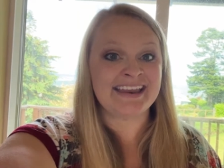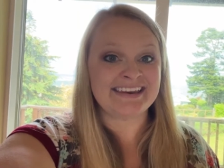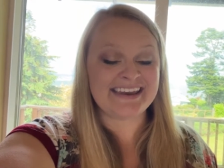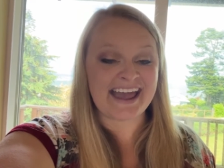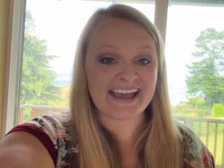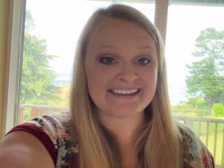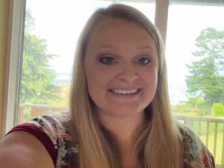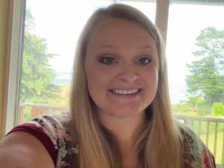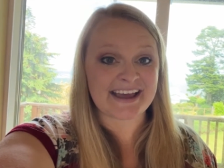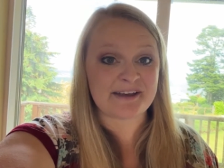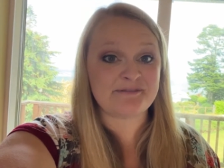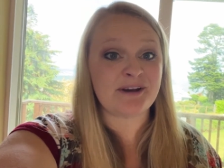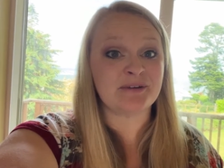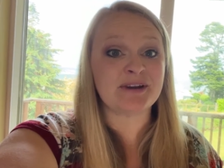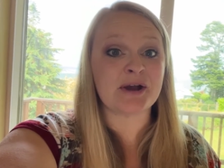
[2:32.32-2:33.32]
Next, I
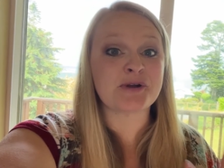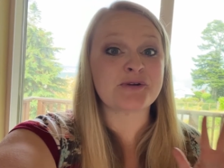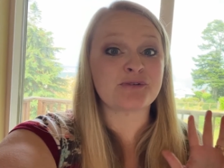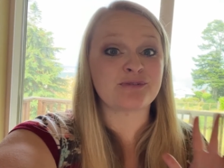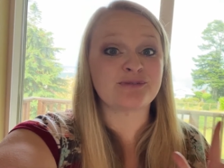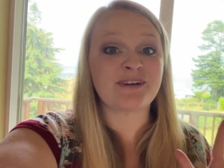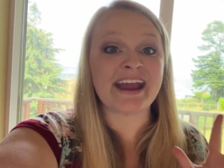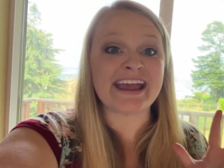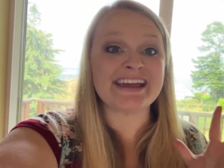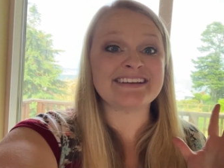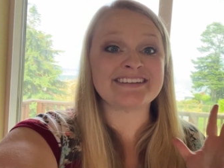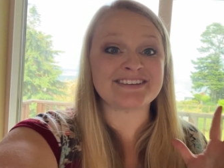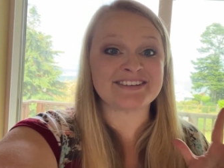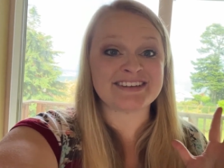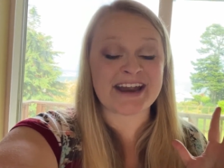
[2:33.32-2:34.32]
found a great
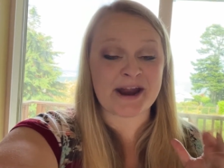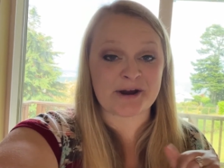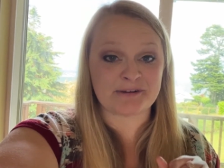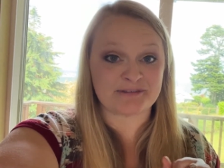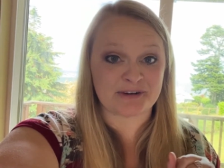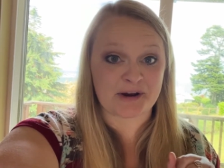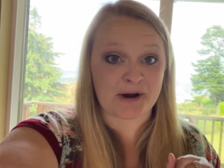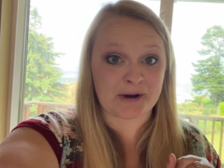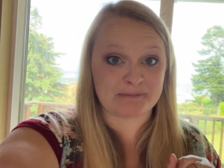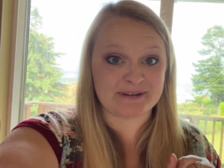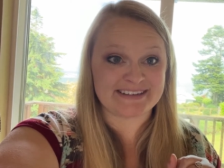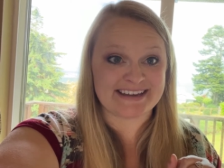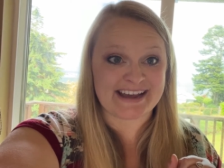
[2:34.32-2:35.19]
chair for carpet